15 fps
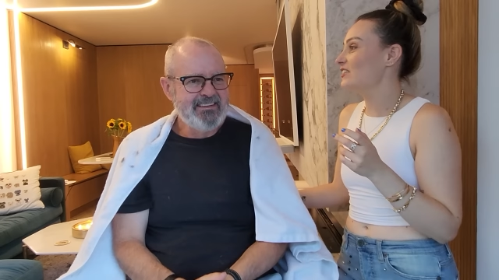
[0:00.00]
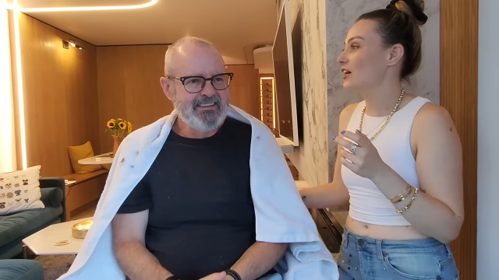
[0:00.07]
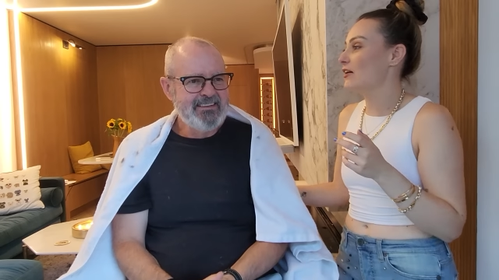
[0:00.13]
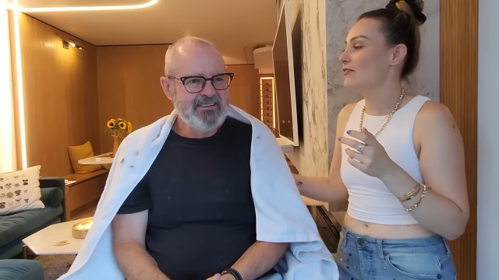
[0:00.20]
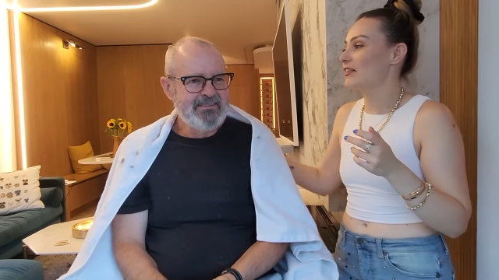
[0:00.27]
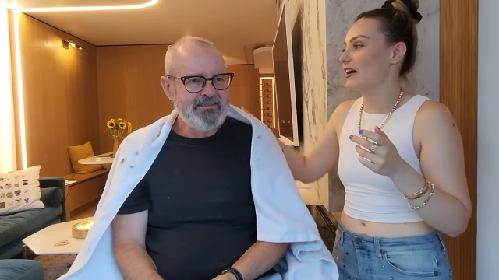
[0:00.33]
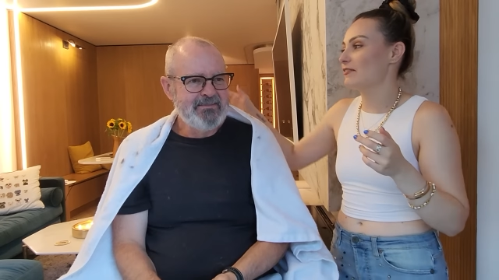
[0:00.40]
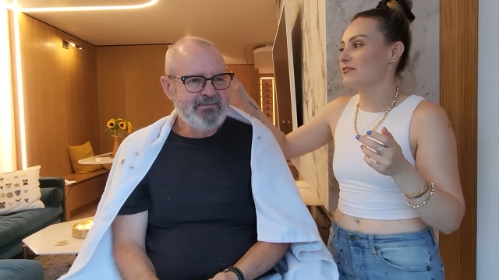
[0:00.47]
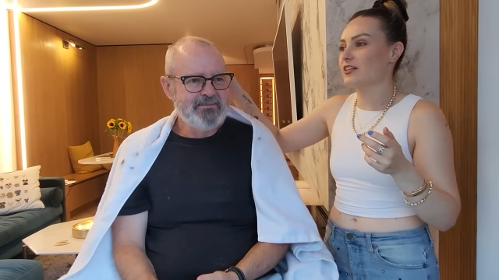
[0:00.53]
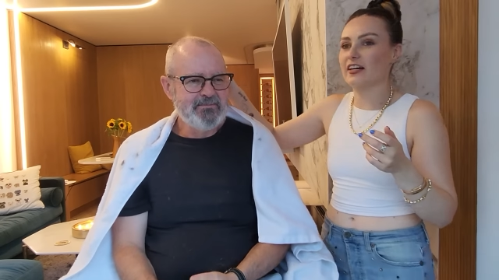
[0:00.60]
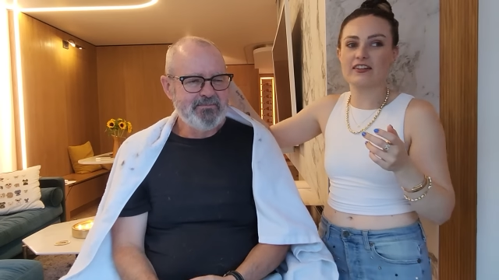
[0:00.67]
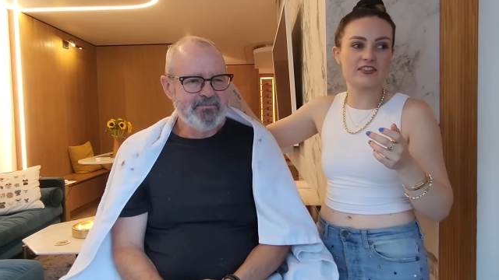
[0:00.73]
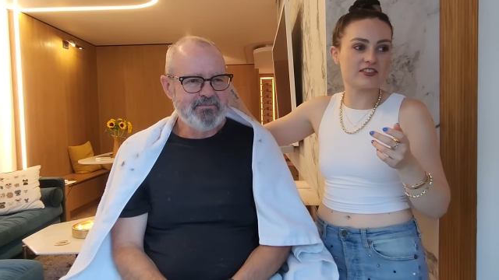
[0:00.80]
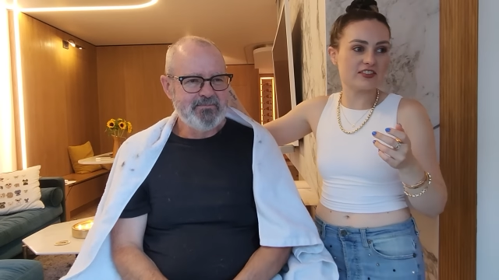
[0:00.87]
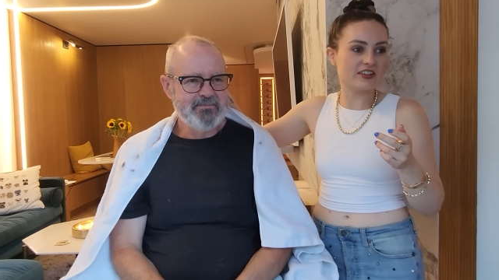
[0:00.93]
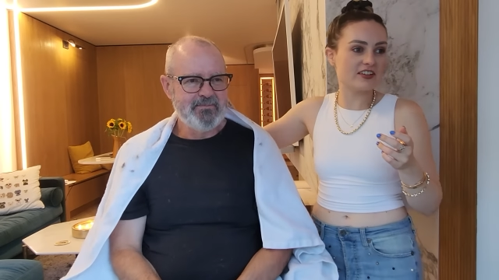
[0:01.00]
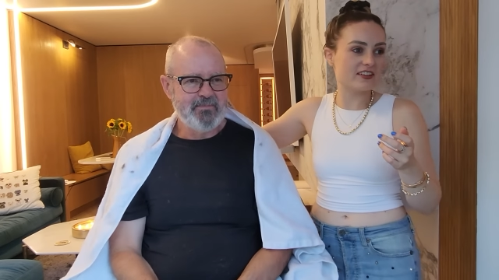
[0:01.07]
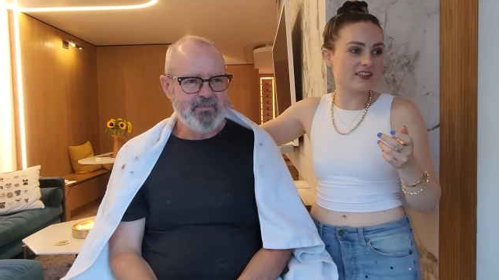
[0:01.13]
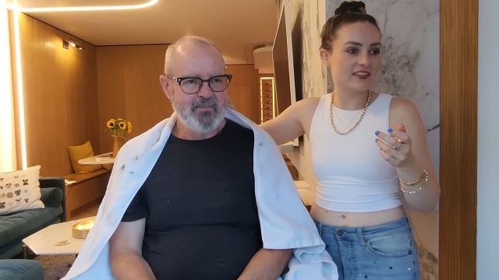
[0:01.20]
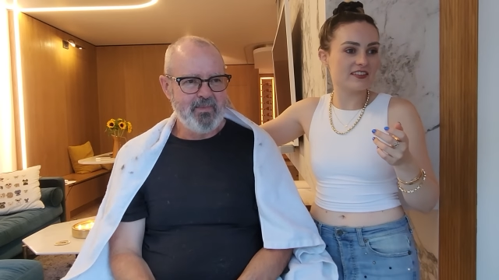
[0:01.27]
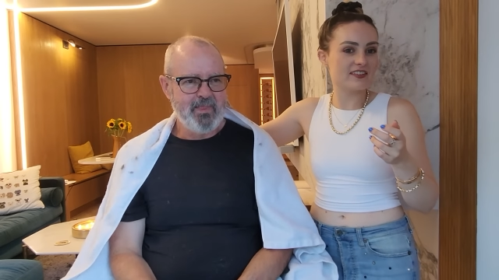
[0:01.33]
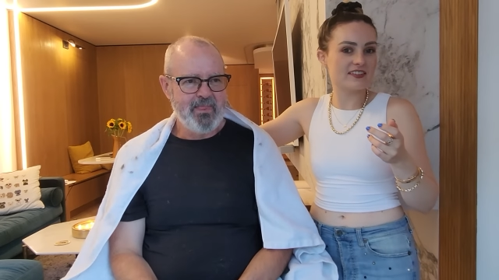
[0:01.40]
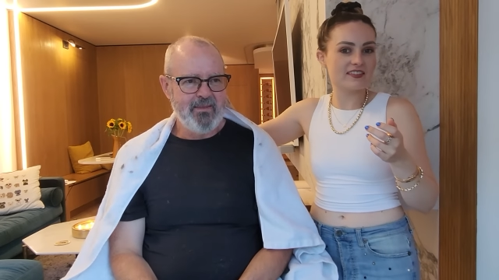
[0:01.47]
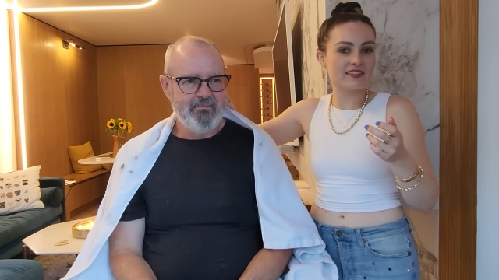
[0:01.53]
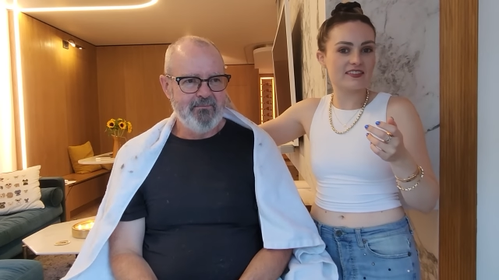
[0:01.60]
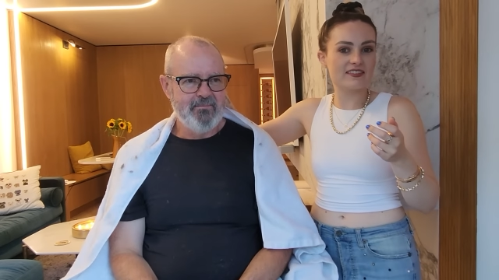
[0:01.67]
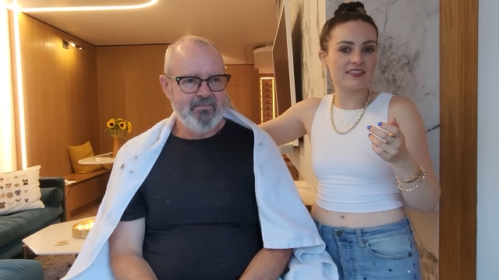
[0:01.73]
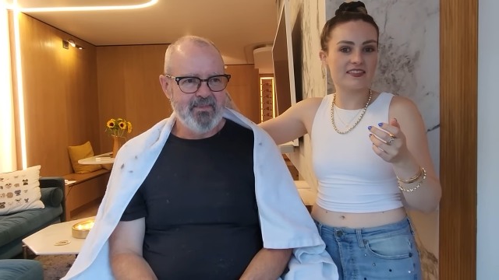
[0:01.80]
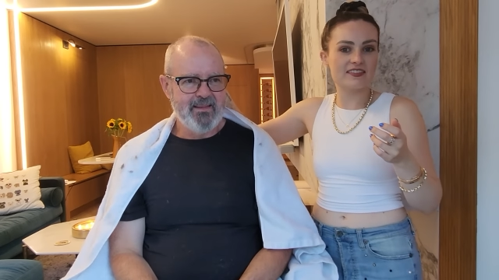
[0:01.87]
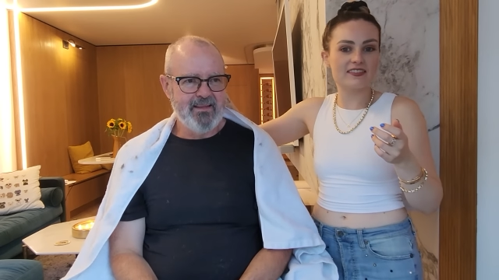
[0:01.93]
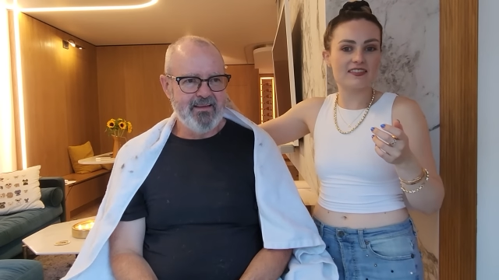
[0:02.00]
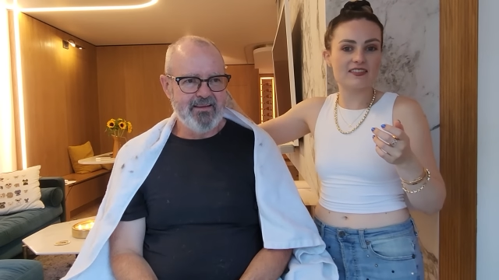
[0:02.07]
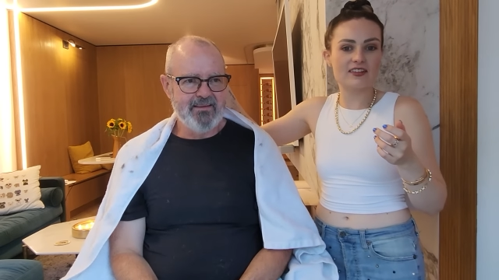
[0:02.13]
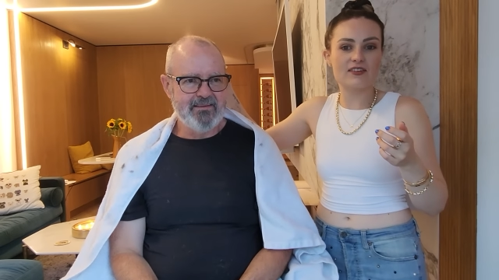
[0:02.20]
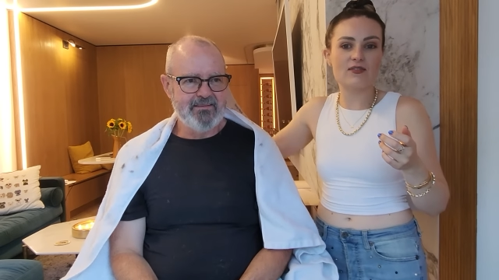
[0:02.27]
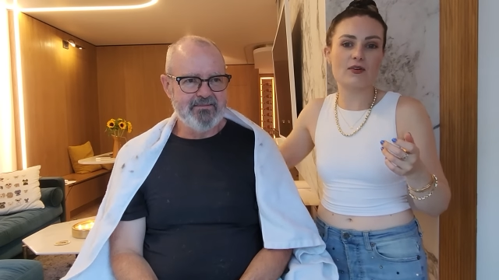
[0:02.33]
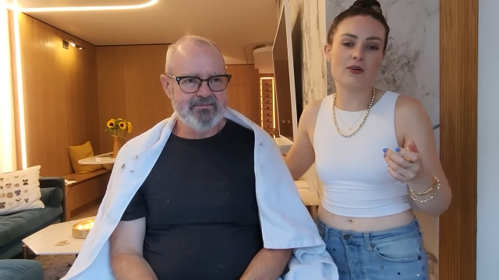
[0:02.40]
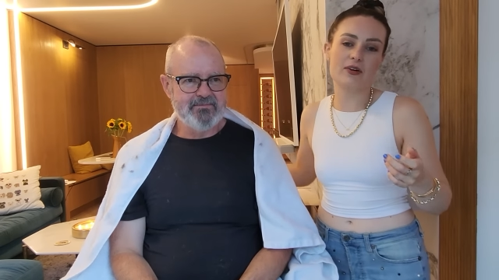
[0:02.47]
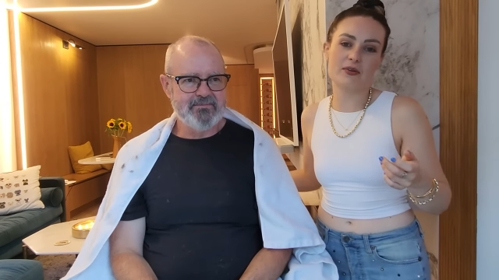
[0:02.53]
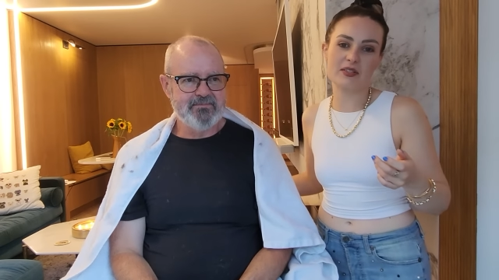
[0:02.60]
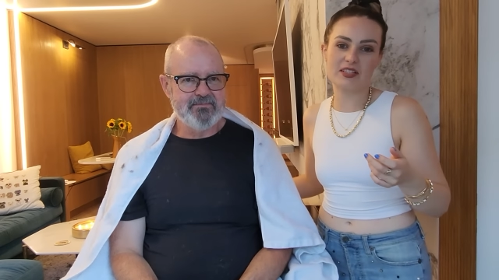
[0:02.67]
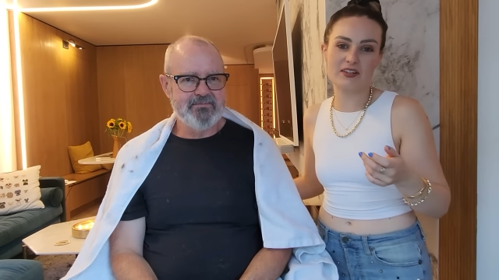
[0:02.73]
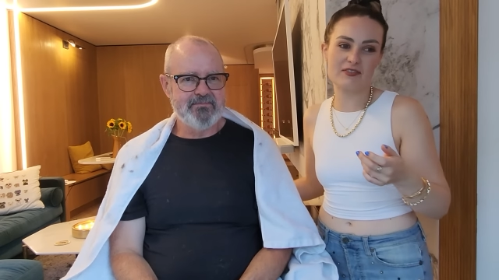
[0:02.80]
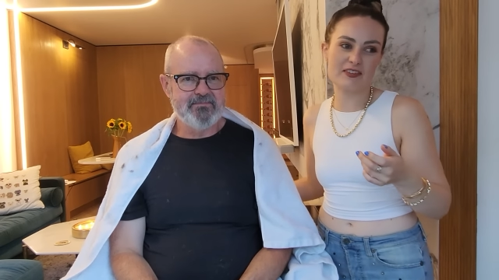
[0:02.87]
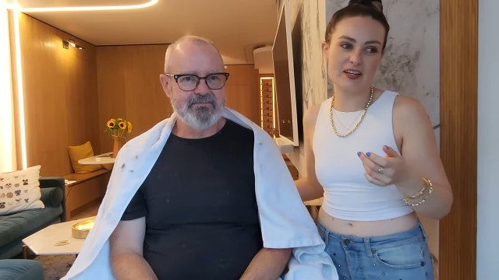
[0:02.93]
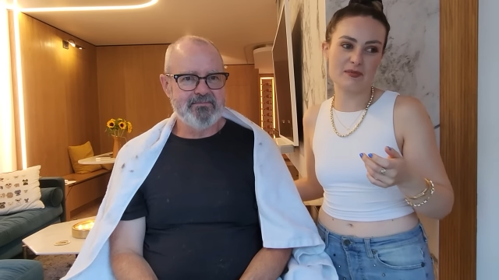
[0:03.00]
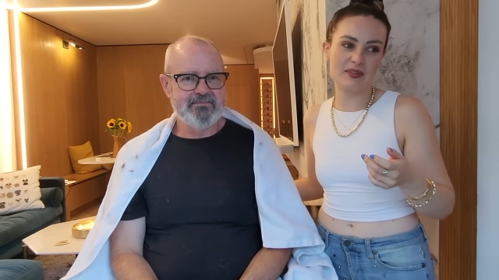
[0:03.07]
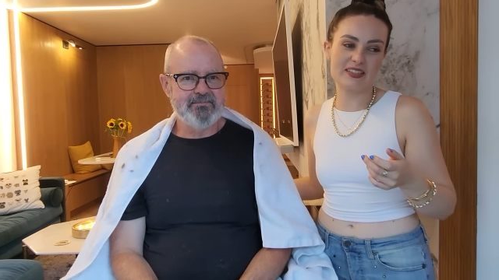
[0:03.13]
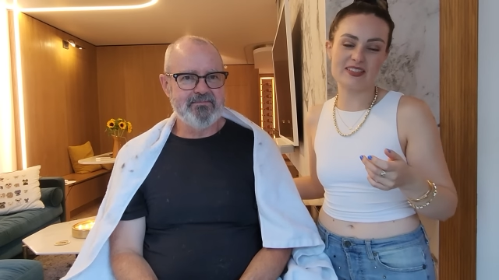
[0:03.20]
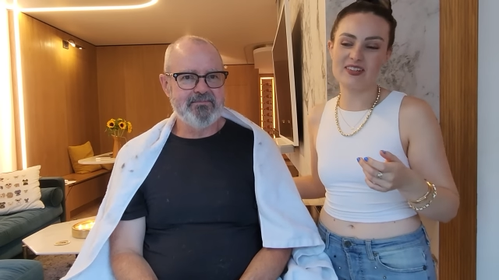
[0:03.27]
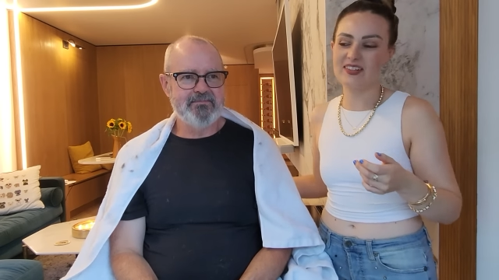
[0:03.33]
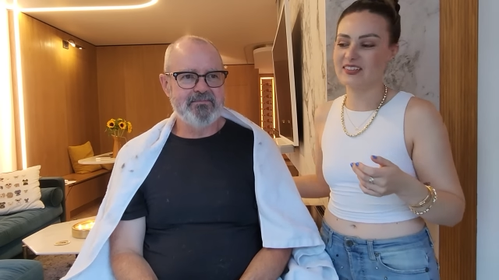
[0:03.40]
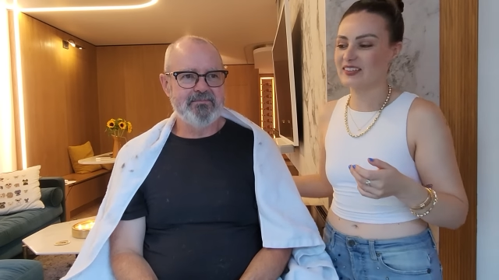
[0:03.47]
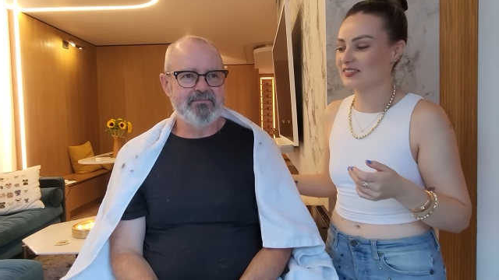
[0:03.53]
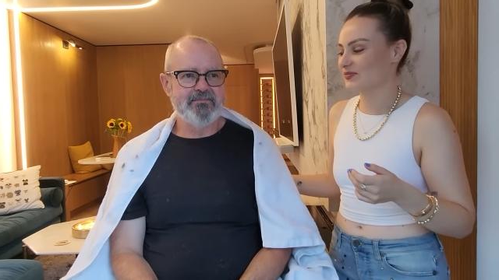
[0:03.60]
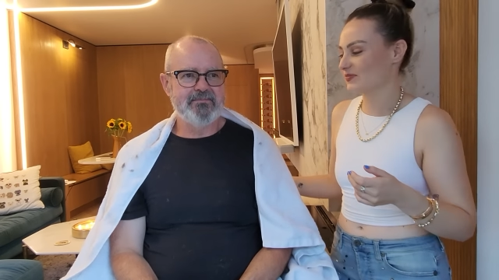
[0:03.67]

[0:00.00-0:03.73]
Speaker 1: love that texture. Who's Rory? Rory was our family dog.